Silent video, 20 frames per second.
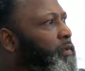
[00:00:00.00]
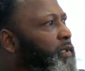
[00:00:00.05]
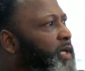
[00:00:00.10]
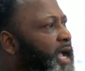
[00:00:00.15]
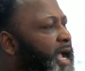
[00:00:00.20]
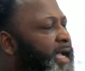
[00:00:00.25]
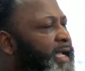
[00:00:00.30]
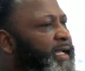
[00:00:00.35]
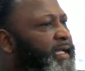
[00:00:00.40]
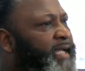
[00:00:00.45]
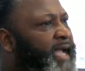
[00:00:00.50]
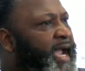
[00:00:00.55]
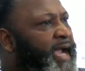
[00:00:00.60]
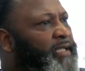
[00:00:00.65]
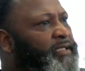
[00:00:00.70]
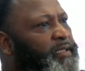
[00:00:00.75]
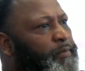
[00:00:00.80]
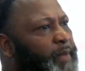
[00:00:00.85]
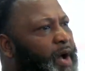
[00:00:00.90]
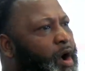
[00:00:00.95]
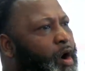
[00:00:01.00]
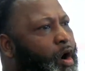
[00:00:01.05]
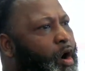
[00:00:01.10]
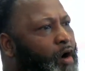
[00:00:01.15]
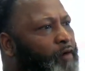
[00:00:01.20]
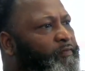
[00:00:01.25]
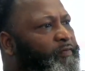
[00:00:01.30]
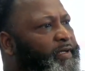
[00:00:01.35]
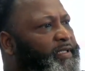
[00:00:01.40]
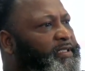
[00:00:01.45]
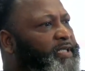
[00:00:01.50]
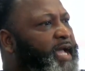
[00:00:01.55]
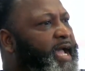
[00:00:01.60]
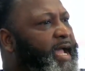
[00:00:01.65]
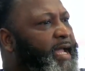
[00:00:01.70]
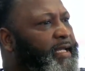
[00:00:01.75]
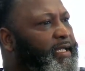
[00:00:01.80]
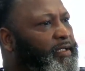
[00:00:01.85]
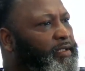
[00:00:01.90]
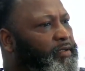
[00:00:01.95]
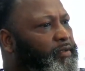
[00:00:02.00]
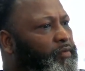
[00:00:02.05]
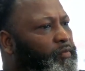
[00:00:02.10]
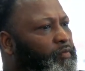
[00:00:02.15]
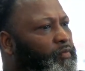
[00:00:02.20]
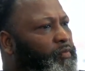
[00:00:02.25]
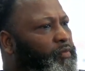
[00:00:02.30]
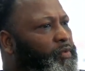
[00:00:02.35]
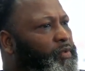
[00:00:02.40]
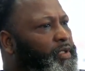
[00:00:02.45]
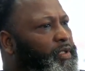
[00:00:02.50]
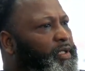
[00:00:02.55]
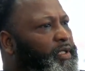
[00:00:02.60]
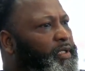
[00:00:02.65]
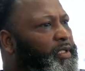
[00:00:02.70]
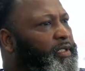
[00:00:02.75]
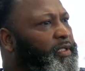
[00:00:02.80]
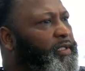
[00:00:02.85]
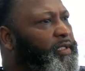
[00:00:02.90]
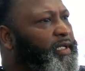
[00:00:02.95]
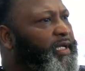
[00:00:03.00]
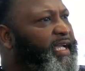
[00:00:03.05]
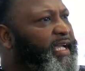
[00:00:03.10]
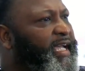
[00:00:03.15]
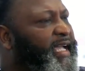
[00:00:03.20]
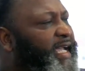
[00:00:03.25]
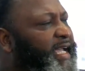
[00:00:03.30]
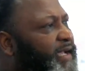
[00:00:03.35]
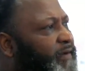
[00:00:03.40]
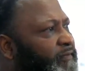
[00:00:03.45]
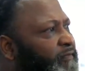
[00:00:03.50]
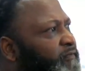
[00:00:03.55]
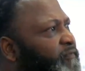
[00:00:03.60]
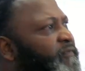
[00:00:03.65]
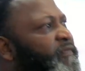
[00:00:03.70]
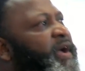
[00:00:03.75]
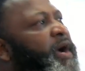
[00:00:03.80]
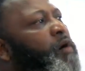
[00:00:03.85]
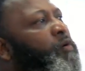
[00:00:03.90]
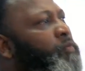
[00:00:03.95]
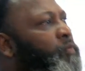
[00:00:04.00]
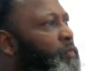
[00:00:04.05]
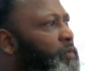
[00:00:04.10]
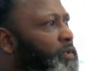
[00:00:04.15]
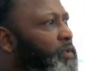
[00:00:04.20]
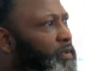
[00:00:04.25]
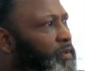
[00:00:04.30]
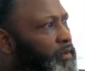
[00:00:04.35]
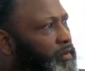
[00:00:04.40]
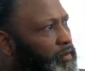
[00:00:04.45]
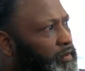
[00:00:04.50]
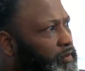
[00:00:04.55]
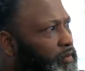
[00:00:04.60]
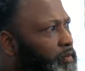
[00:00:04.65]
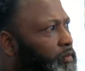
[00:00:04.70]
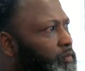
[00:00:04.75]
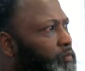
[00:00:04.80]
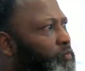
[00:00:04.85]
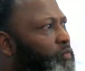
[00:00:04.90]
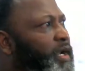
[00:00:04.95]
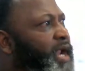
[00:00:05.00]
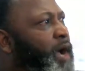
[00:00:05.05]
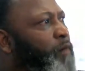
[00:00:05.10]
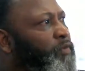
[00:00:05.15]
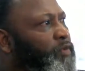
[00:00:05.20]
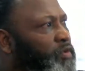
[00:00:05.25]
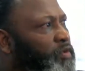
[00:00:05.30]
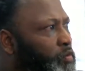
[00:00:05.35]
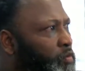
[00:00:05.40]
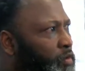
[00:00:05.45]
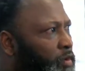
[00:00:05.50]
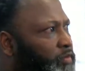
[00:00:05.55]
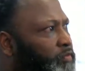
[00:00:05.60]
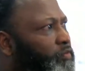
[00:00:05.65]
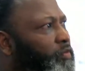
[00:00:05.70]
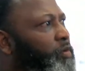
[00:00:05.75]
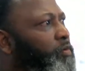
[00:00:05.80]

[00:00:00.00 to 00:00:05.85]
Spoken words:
And he came to my office and he felt what I was going through.